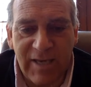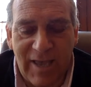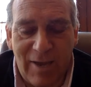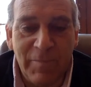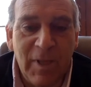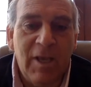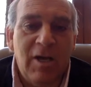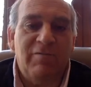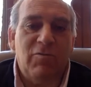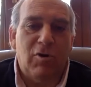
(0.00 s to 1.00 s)
Now,
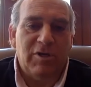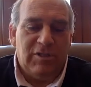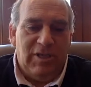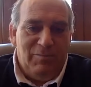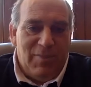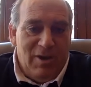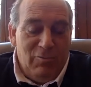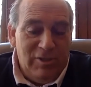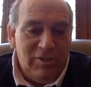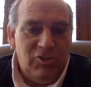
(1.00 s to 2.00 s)
of course, in my
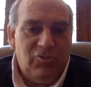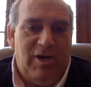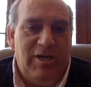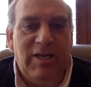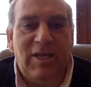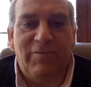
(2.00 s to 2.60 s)
original training,